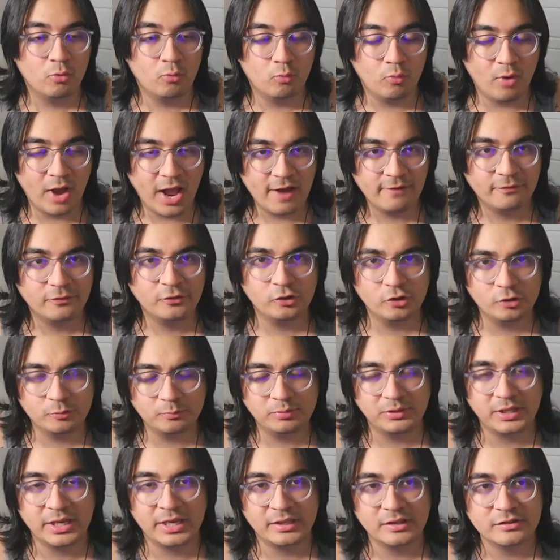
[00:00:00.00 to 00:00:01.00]
after you
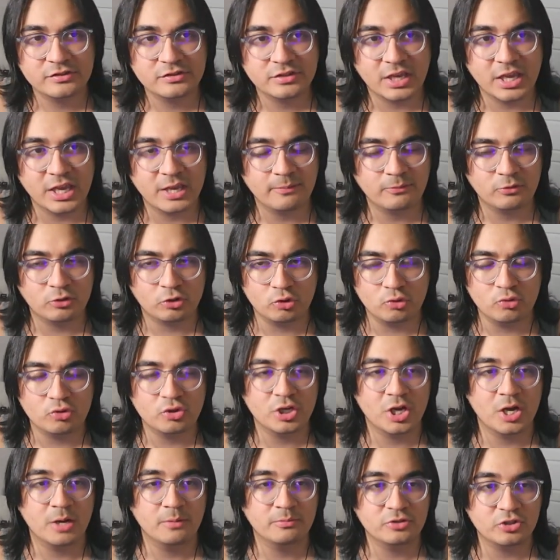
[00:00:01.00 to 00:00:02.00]
play this game, you
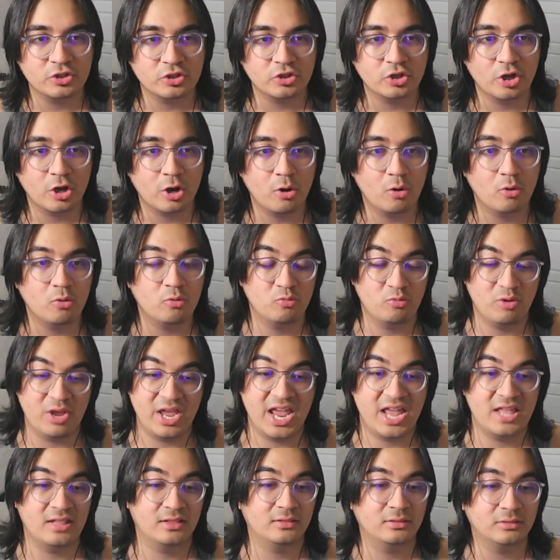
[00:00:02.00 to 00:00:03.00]
come to know
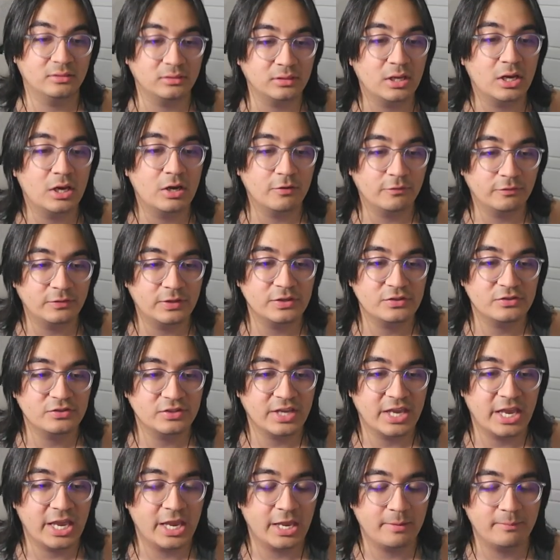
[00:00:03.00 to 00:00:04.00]
and love this
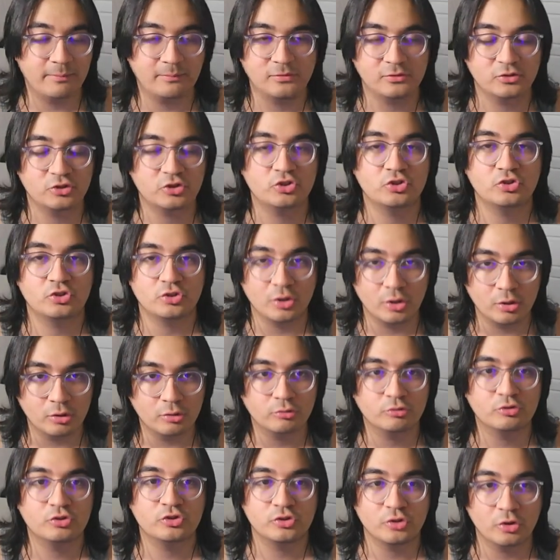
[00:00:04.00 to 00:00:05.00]
game
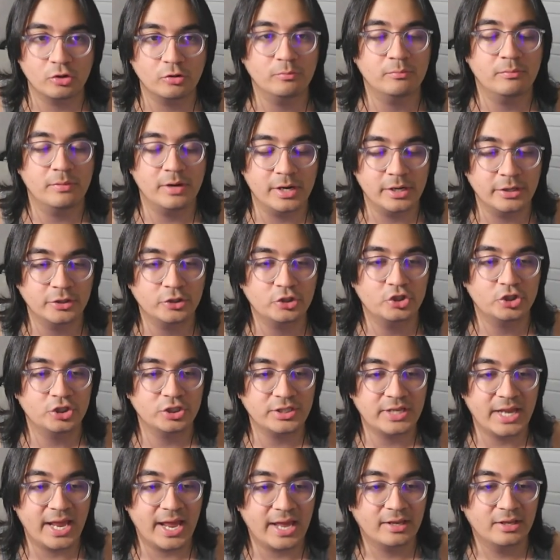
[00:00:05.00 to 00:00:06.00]
so much
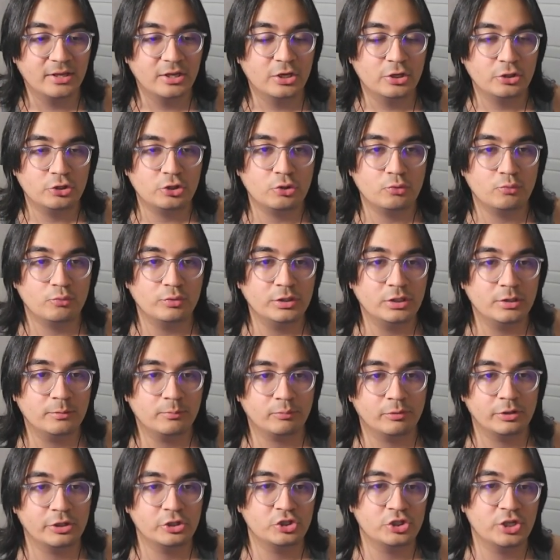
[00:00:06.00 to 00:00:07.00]
that you really
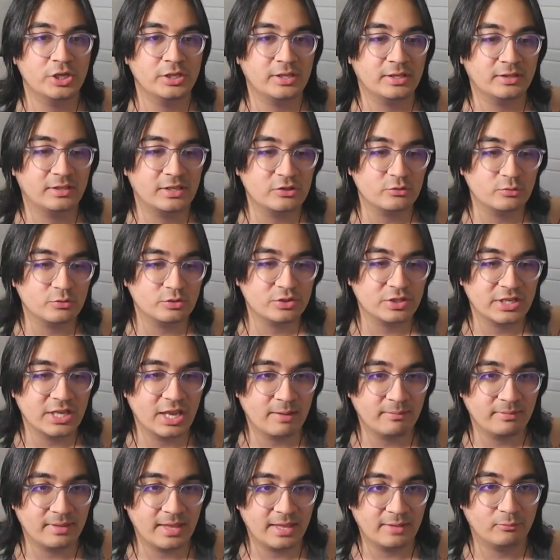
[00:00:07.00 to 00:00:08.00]
appreciate that this was the
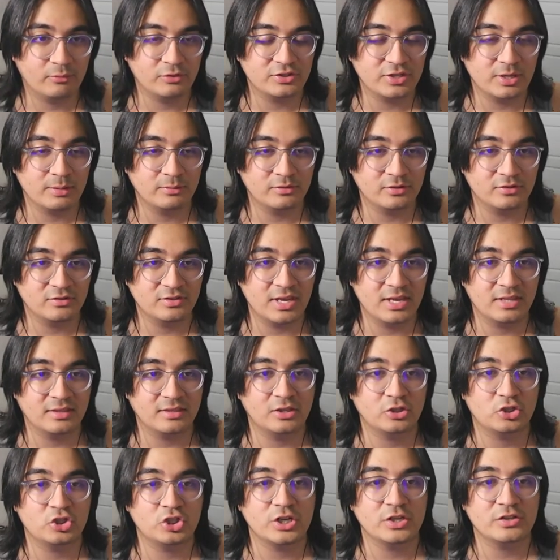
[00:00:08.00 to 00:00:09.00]
game that was able to take
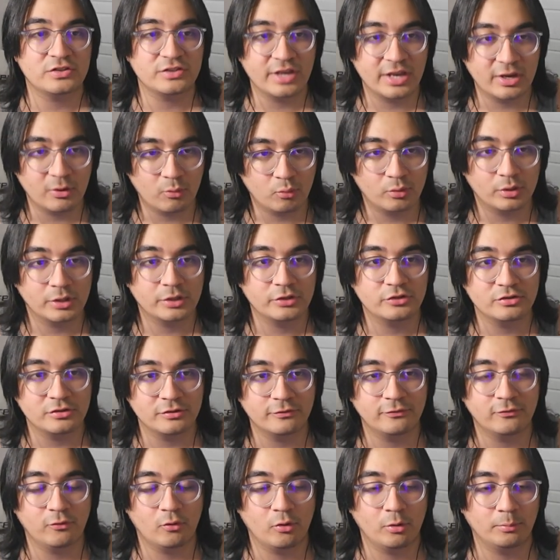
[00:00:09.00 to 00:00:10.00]
the GTA 1 and 2
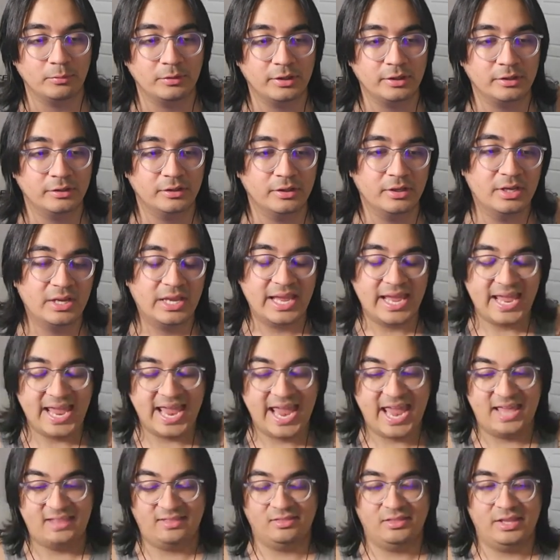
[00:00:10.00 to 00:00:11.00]
formula
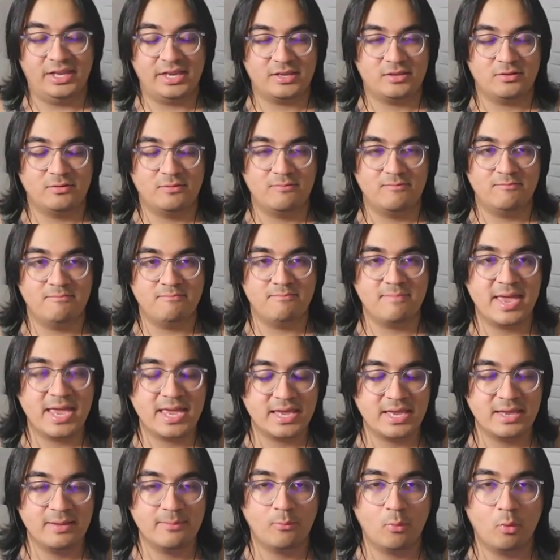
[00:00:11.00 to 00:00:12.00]
and like
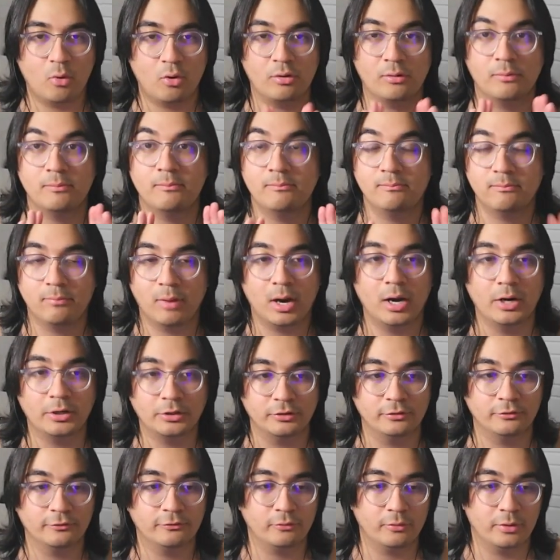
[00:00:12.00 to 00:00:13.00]
make it more
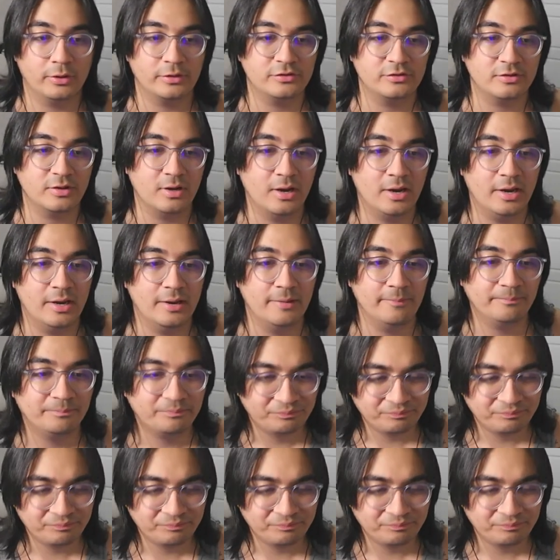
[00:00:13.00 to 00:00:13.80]
modern for its time.